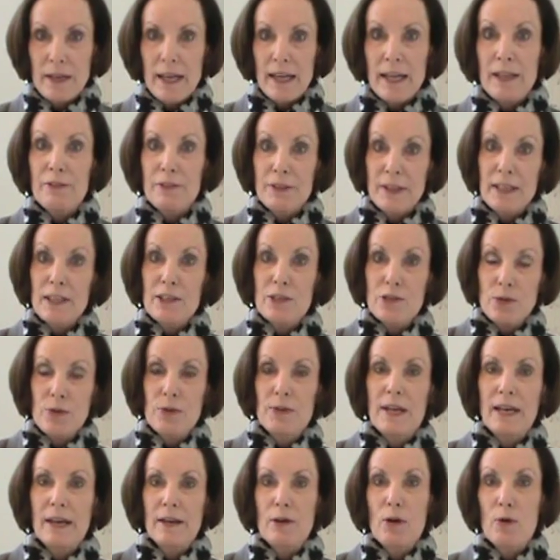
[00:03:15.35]
and things
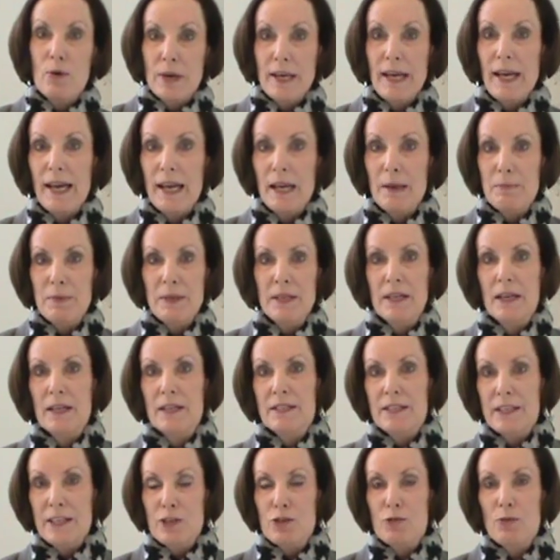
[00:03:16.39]
turn out okay
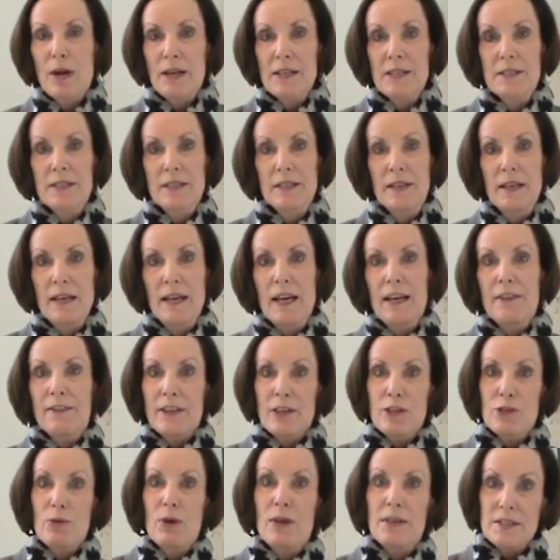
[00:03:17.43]
because they trusted. They
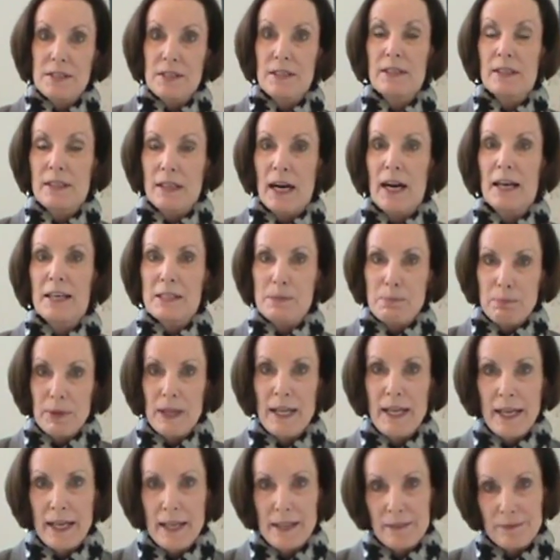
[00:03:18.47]
trusted in God's
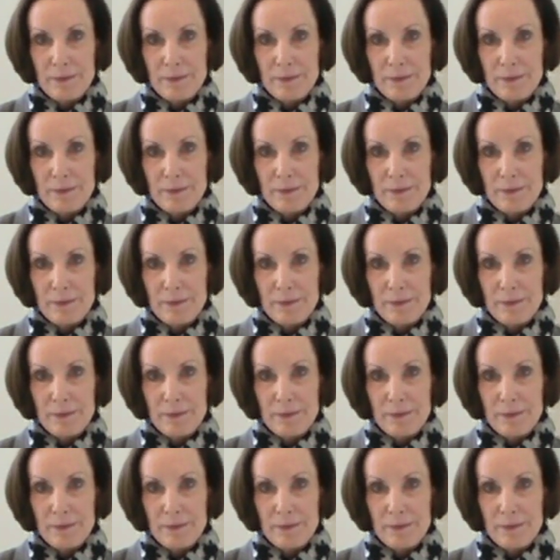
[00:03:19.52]
plan,